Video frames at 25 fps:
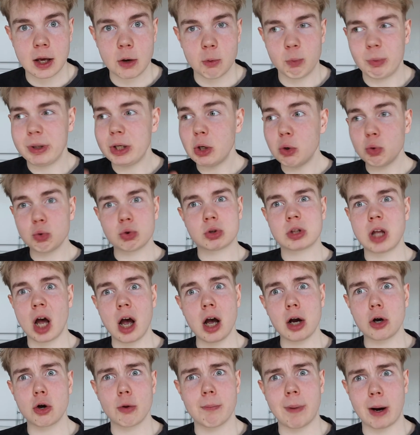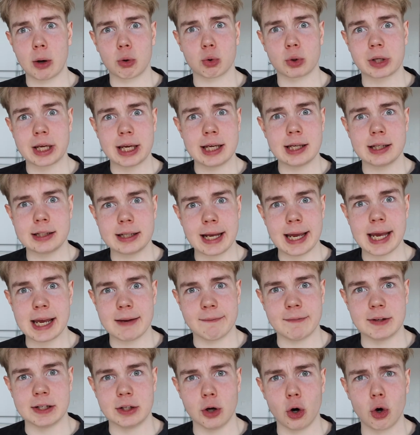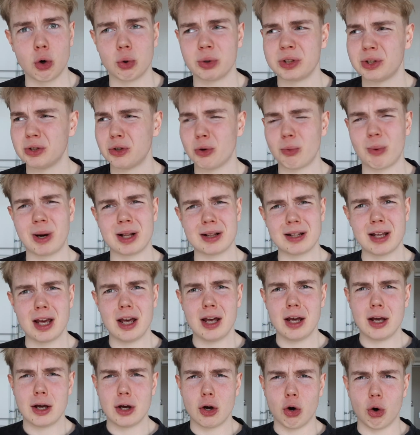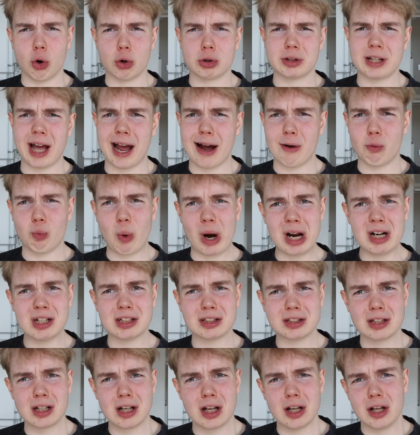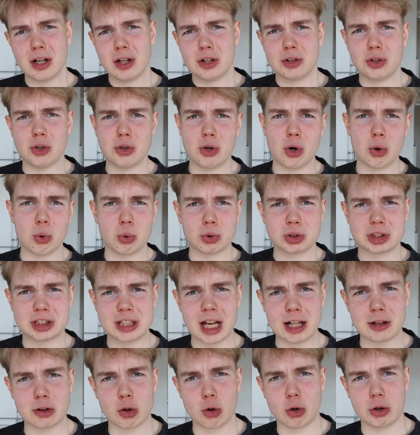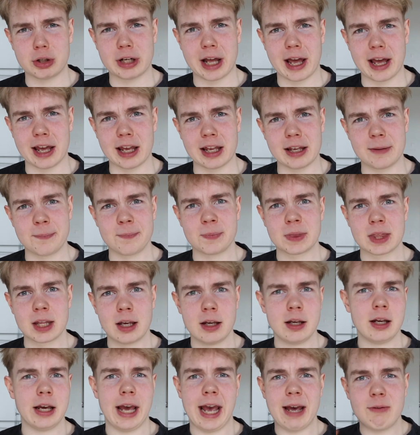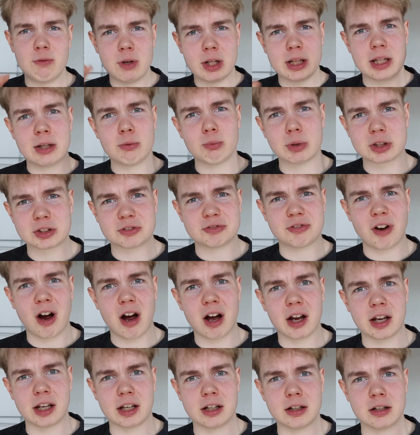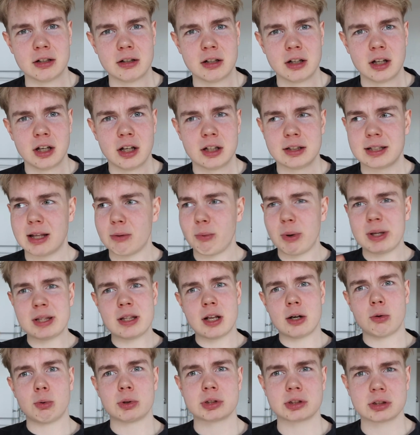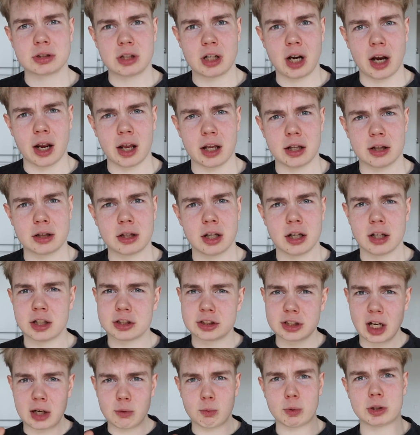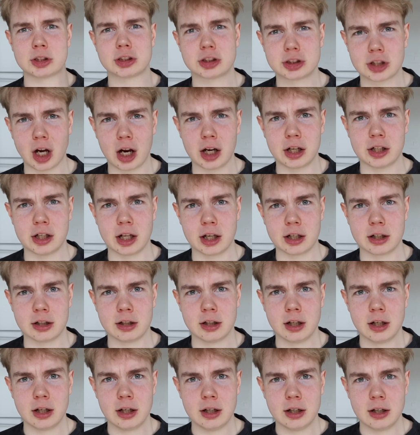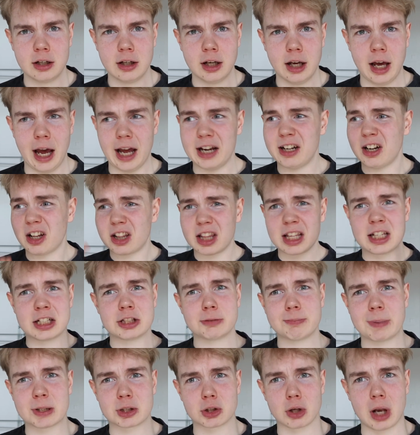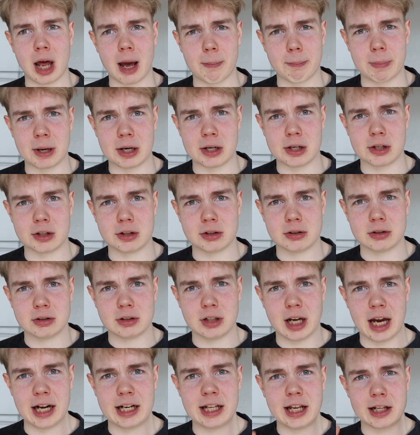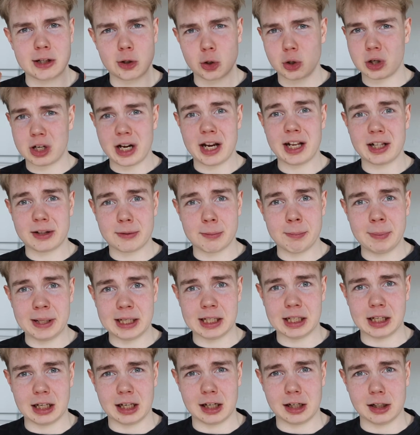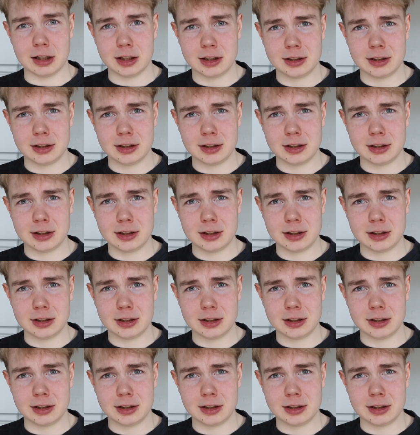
We don't talk about King David. Oh, you know what? On that one, Saturday, everything was fine. The weather was great. Sun was shining, and nothing special happened. And he had a great meal.